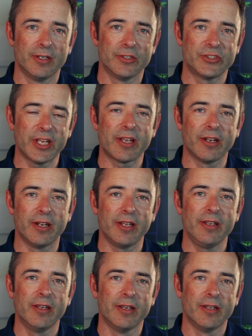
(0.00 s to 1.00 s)

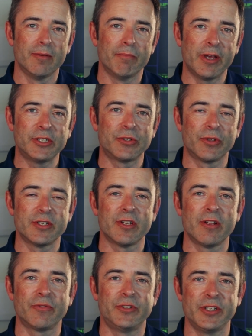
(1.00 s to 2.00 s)
Secondly, make sure there's
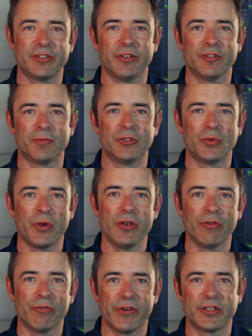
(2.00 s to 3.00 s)
enough distance between
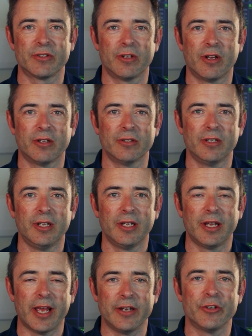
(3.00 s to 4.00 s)
your vessel hull
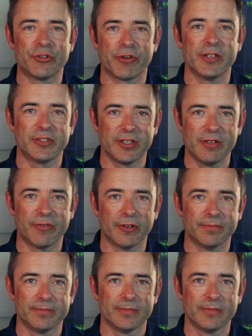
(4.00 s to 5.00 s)
and your transceiver.
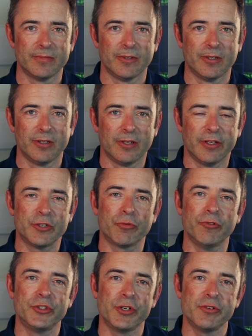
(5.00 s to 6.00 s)
This
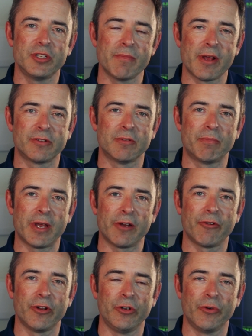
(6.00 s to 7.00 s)
will reduce the amount of
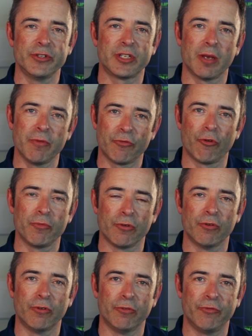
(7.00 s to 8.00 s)
background noise coming from
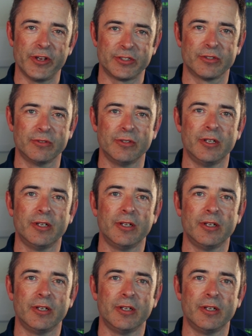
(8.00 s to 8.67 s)
your vessel,